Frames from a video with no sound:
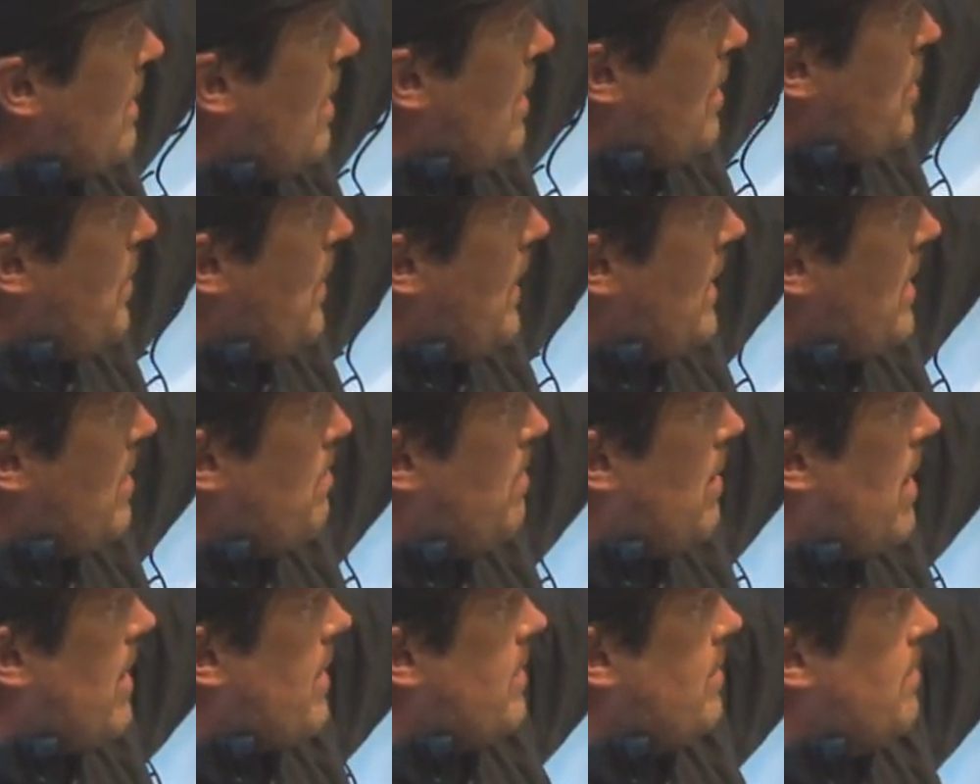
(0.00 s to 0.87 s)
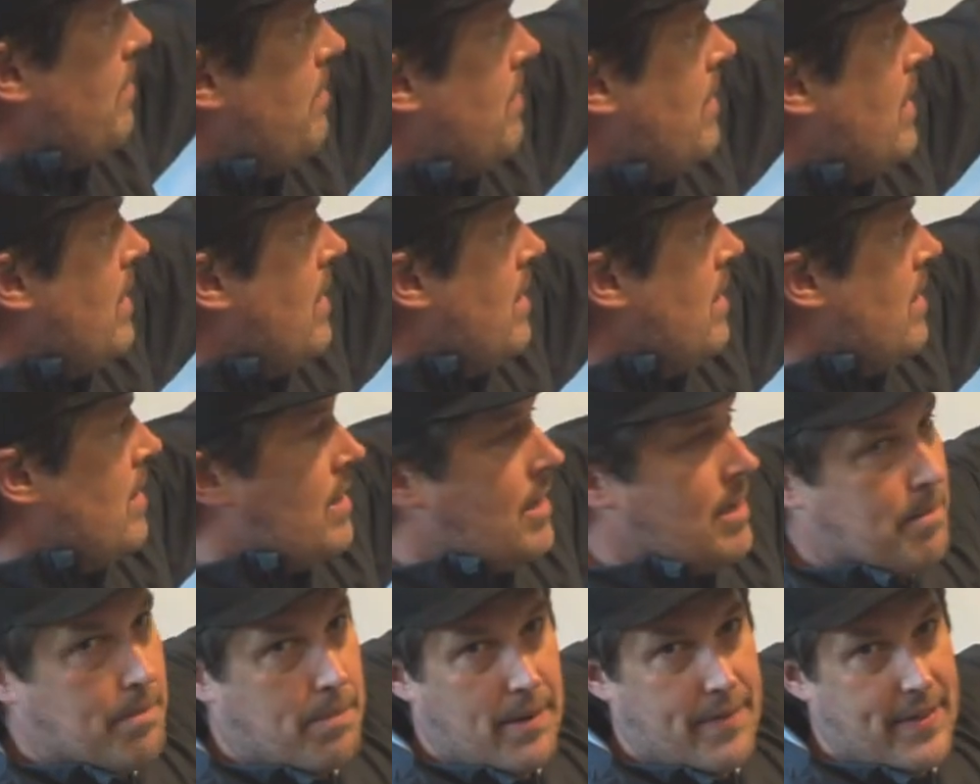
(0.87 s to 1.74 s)
all the way to the bottom,
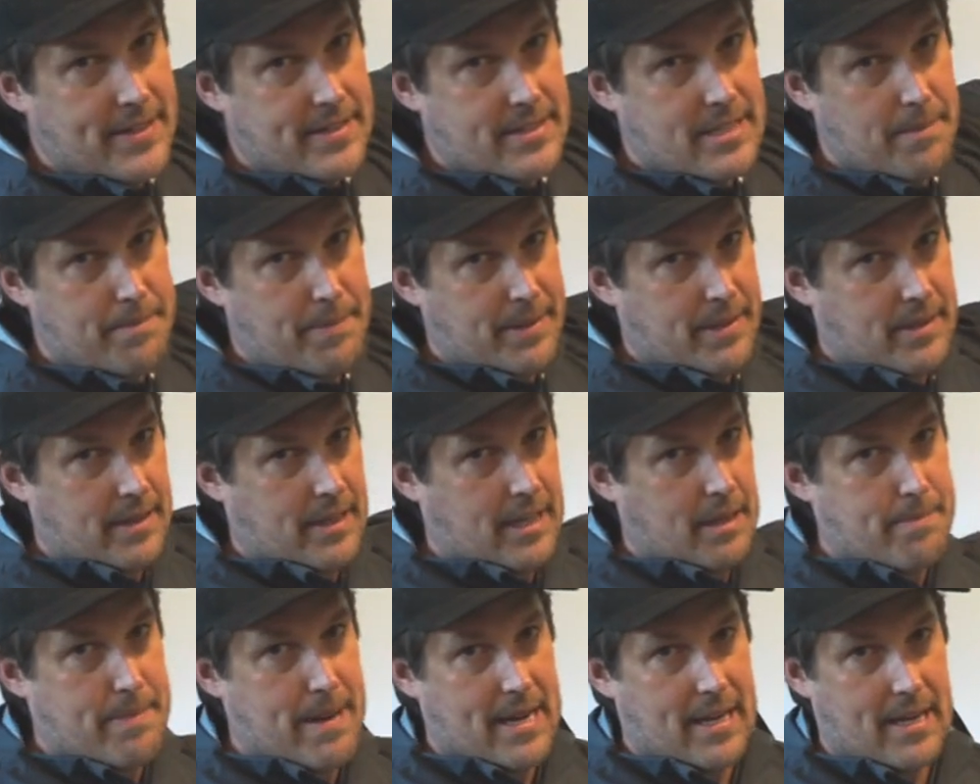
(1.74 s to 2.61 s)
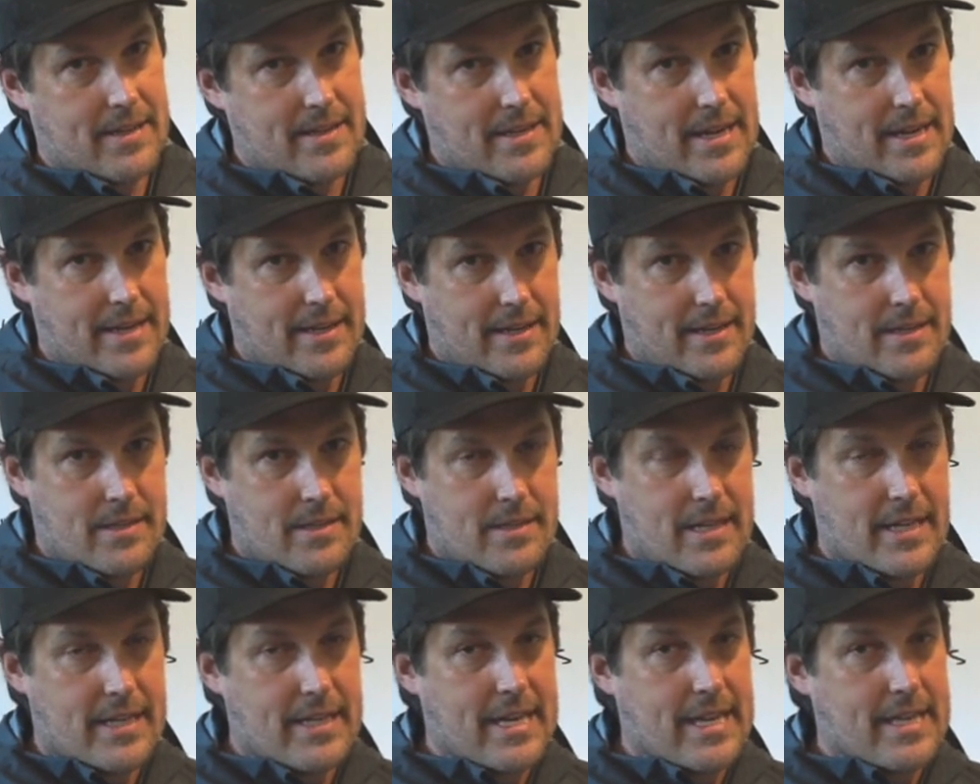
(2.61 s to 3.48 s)
but they typically get back in the eddy.
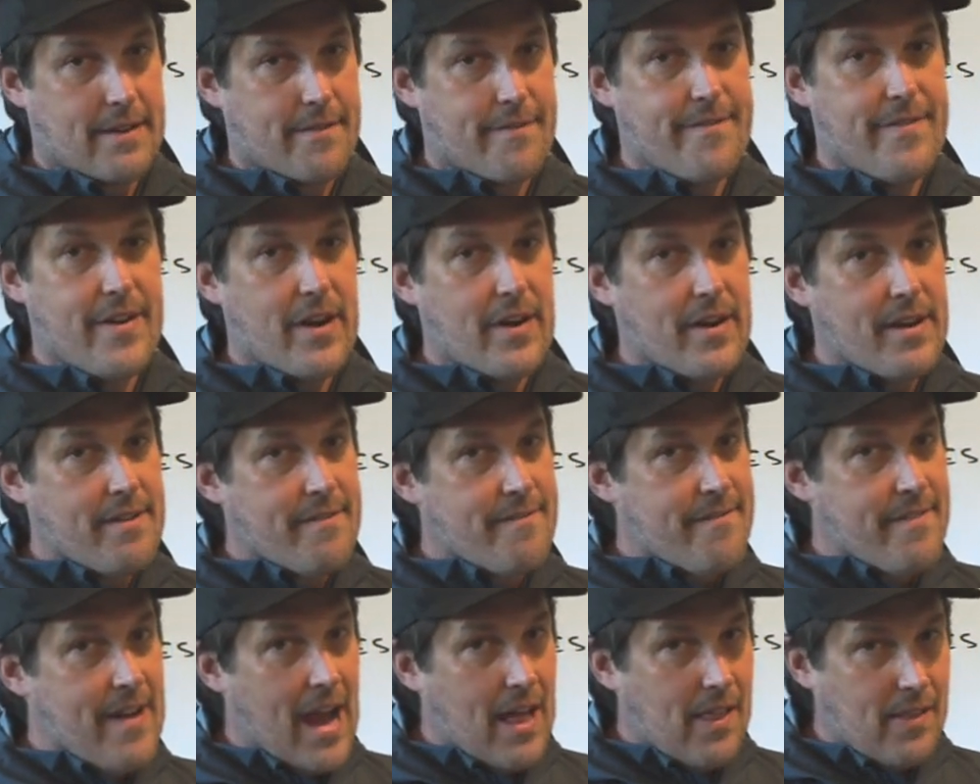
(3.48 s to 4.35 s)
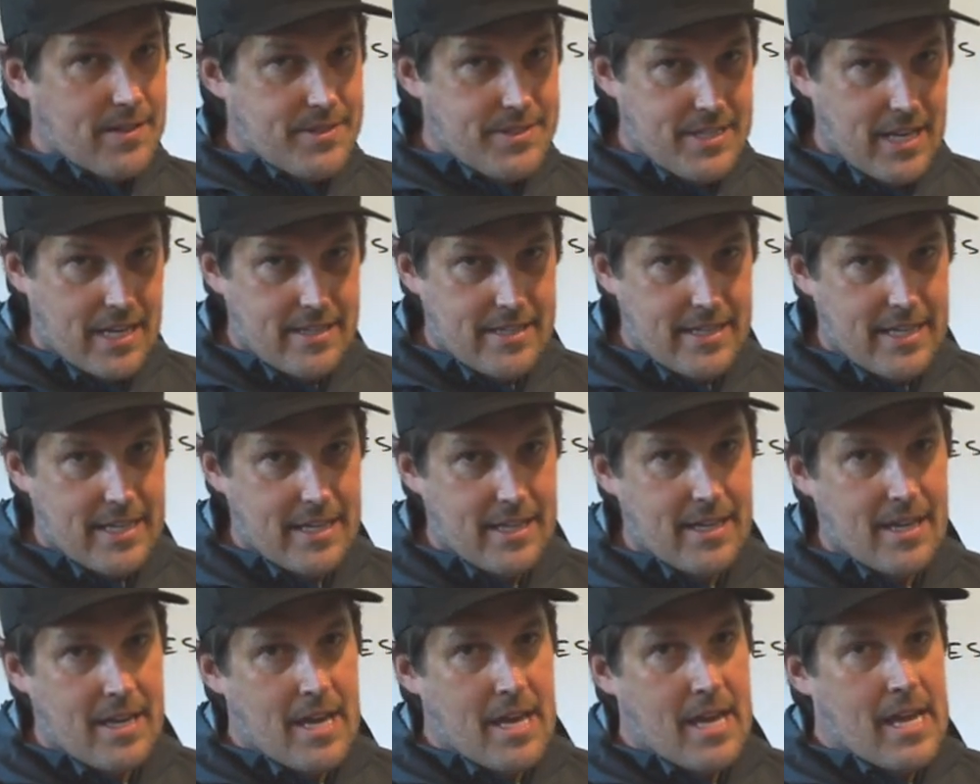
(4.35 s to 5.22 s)
Again, a very valid
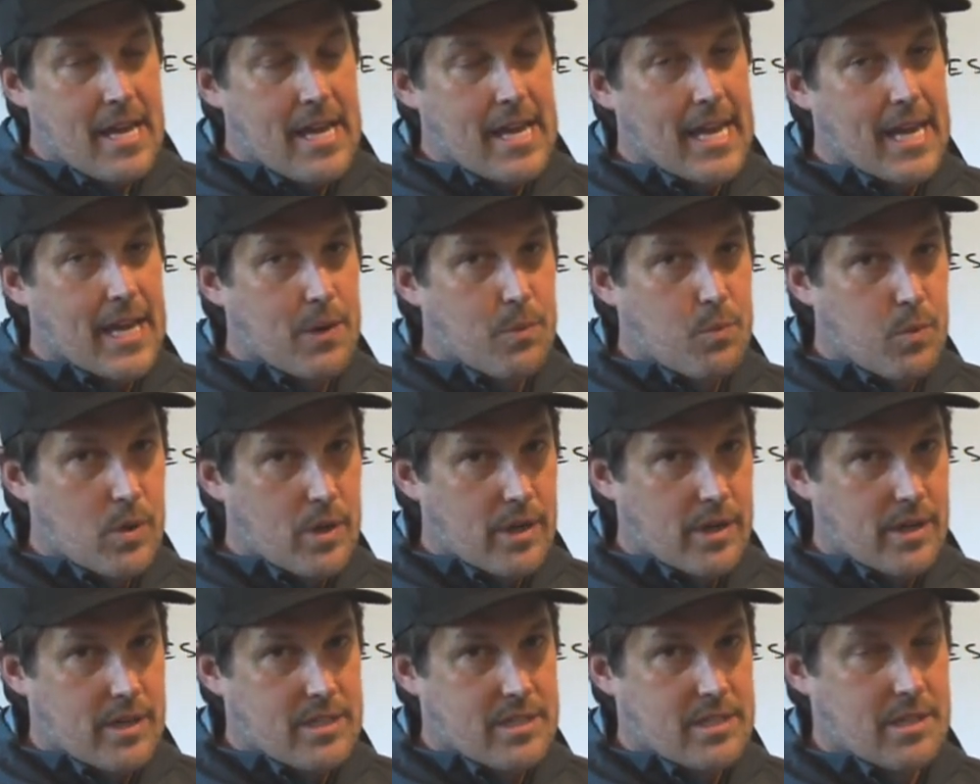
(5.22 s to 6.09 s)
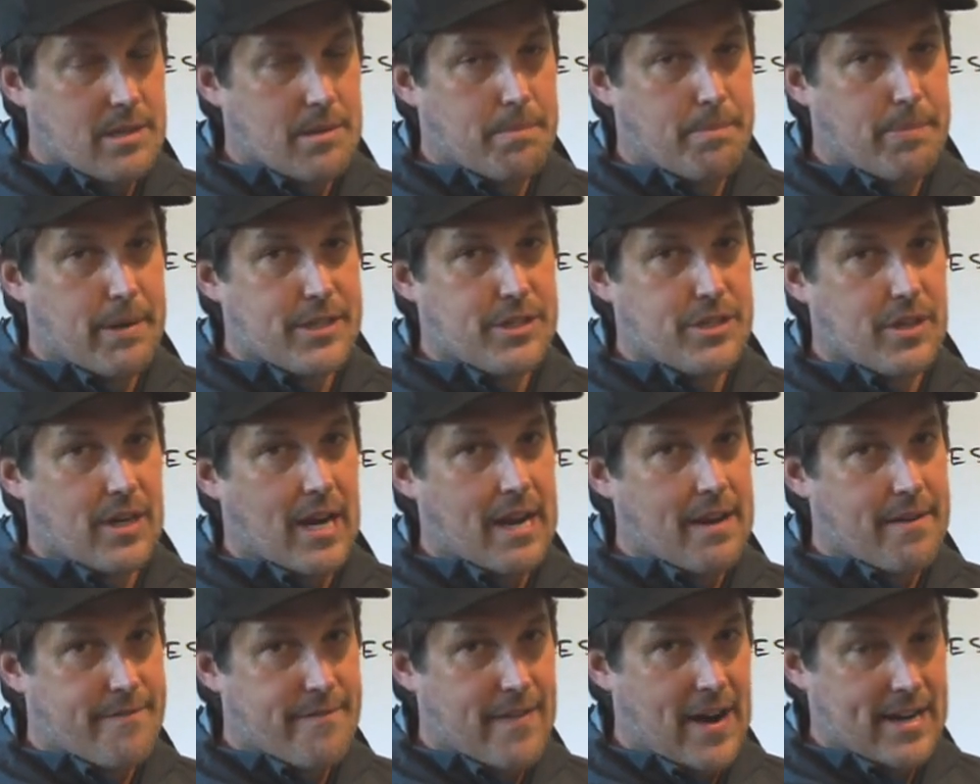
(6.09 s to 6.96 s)
technique. It works, but you're
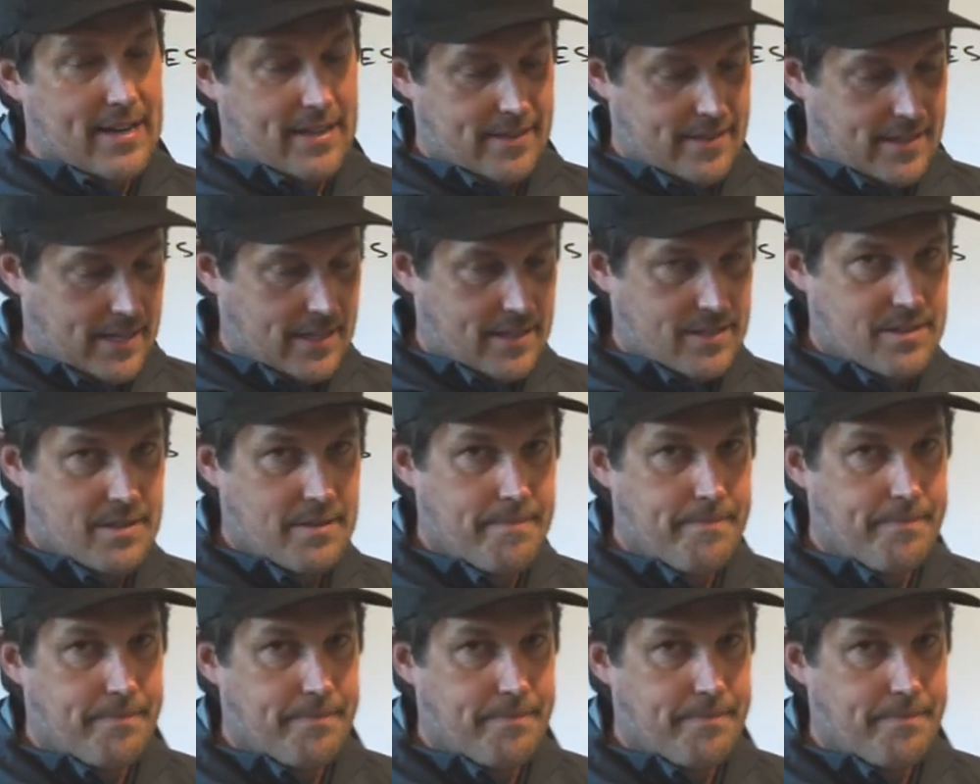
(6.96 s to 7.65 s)
kind of fighting things.